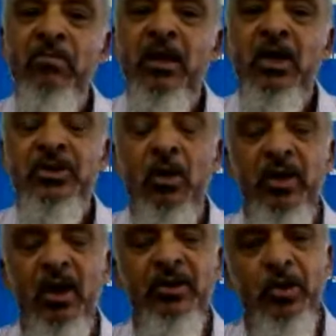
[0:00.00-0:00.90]
So we are
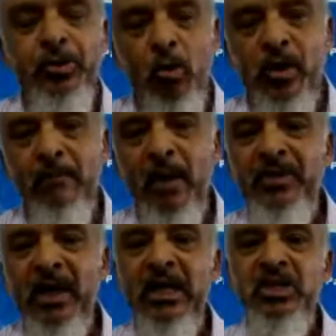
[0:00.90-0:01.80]
not talking about
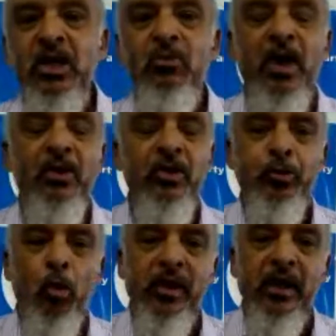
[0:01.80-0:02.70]
religion, we are not
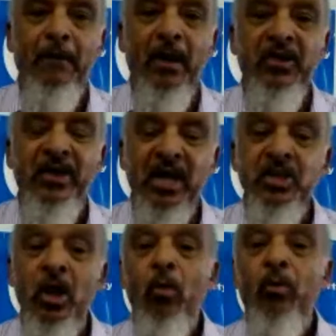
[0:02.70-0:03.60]
talking about race,